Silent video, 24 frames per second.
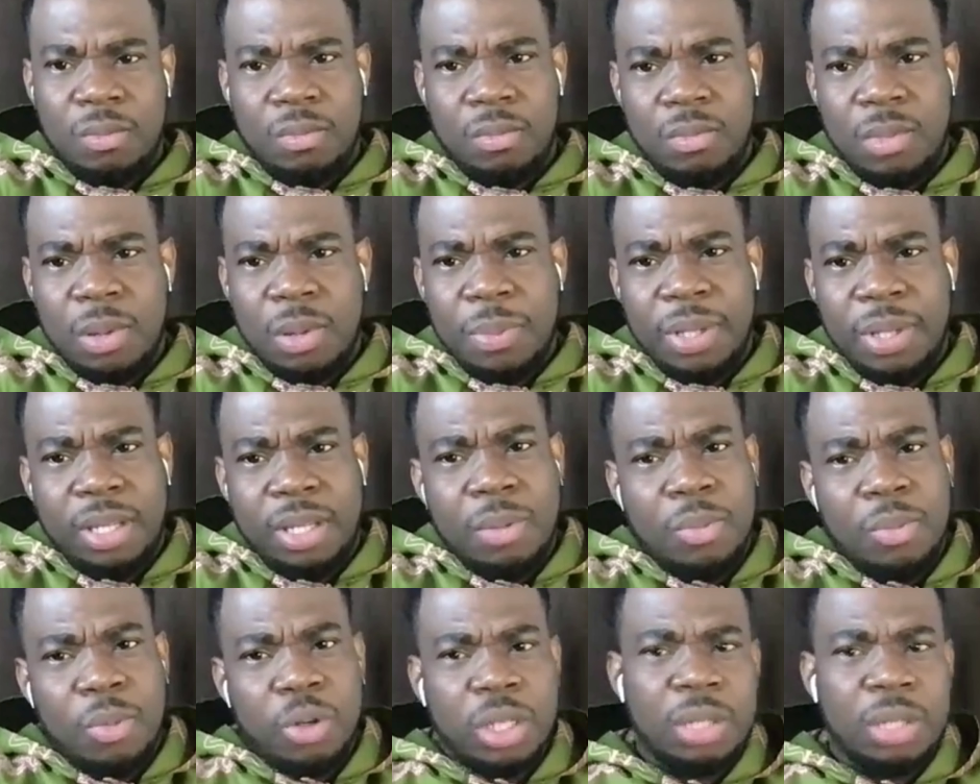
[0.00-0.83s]

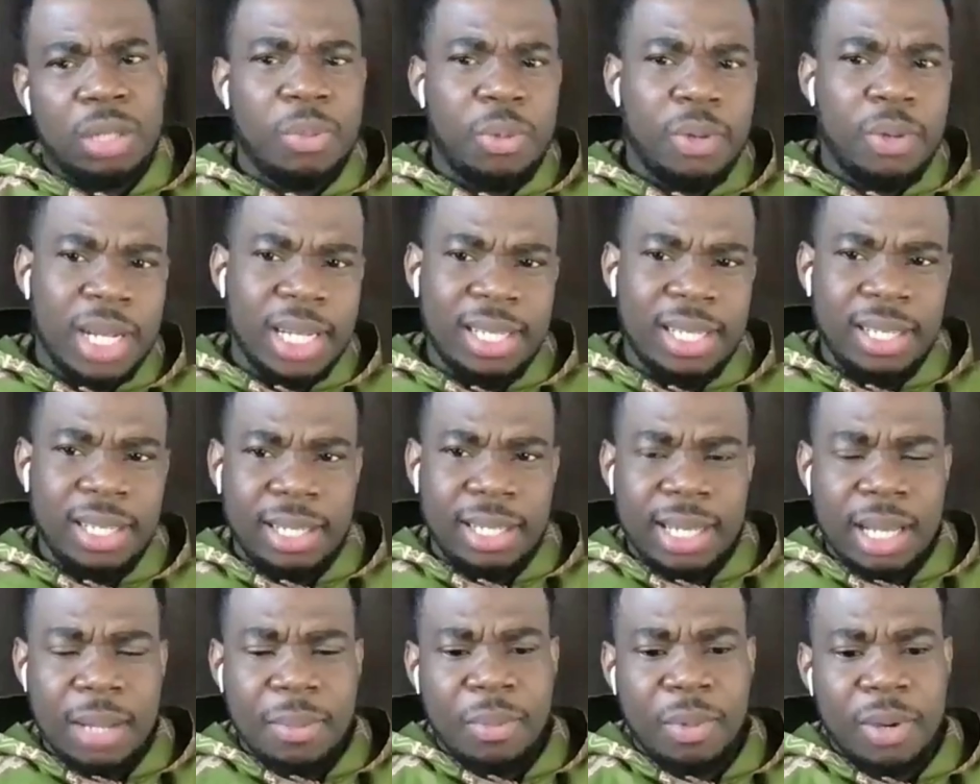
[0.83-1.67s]
um, maybe it's a more
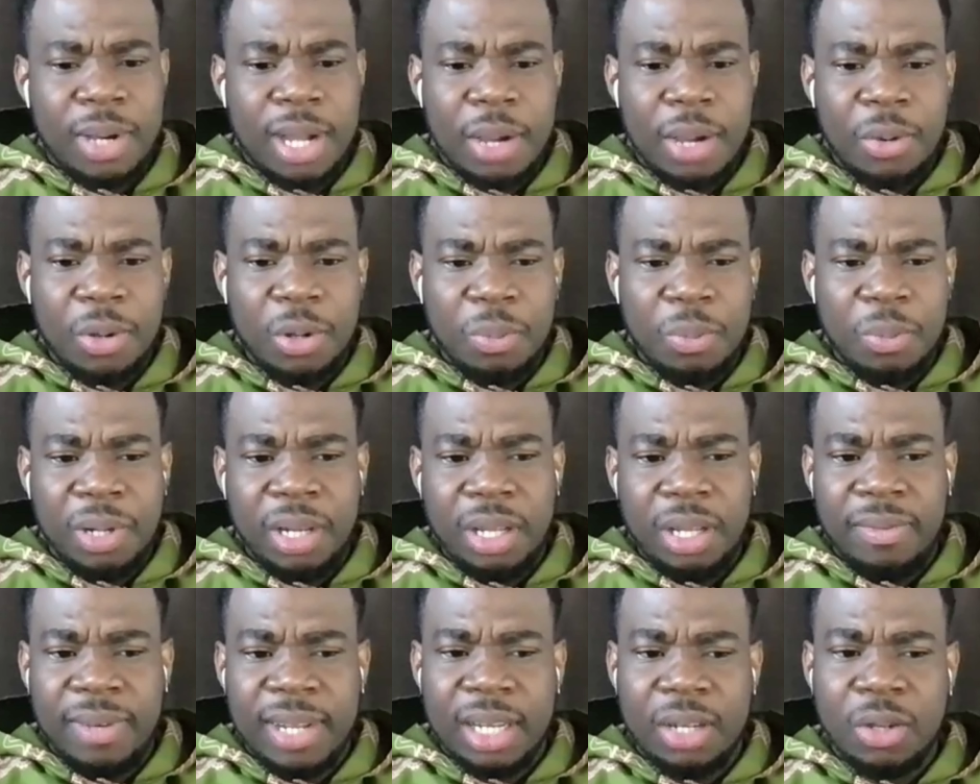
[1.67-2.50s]
smoother system.
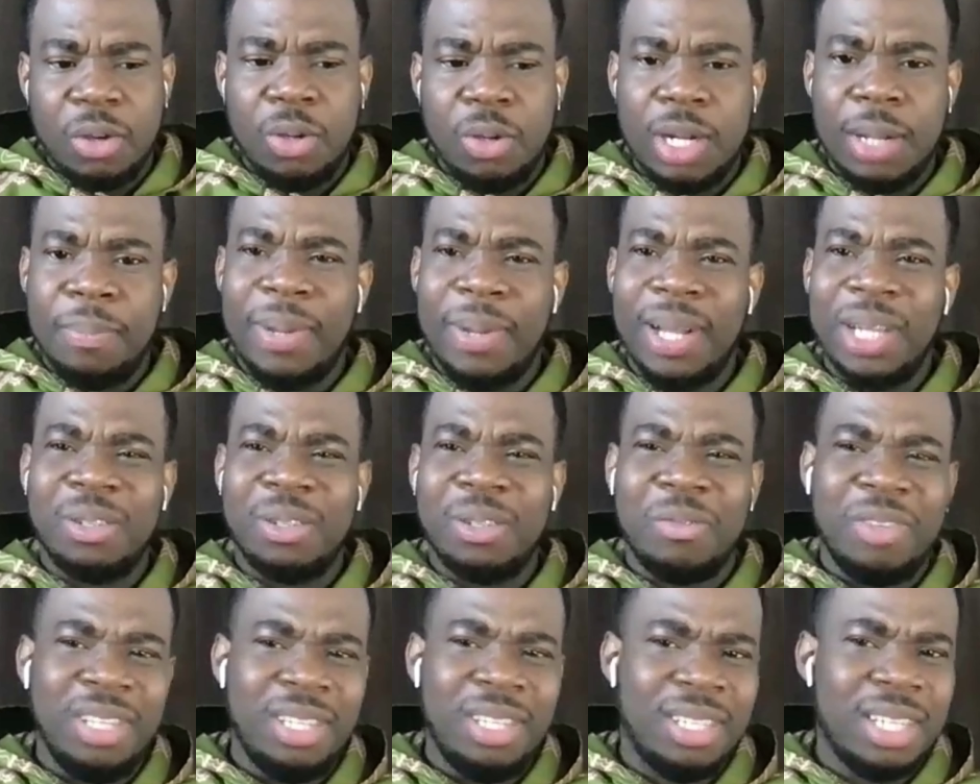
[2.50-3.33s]
But I want to believe that
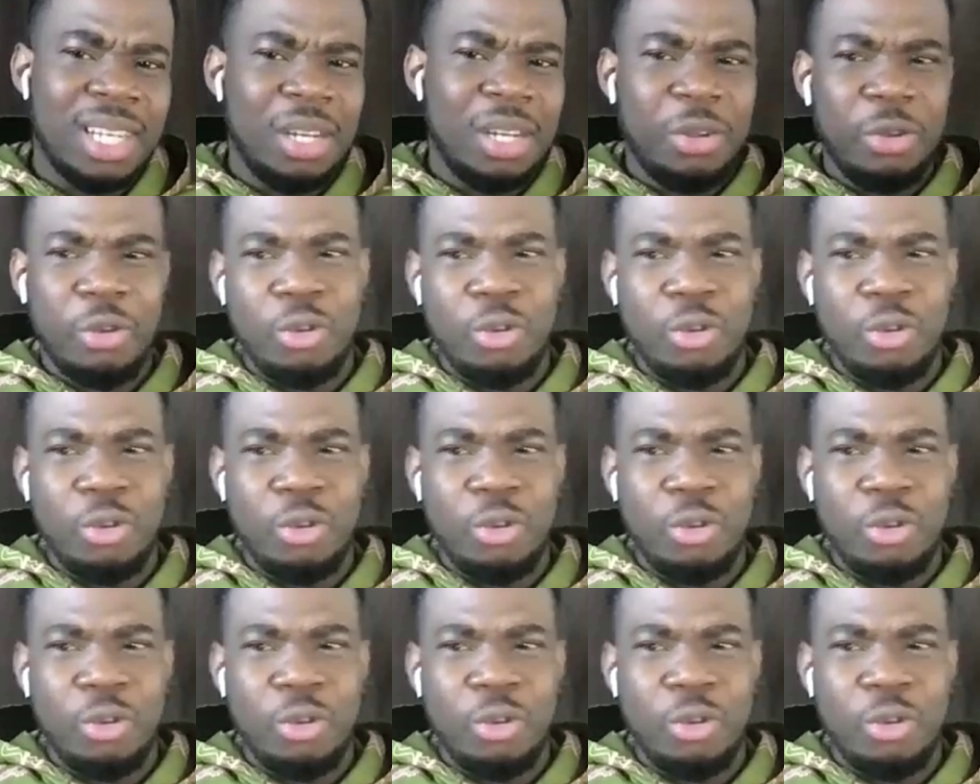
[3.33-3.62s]
other parts yeah.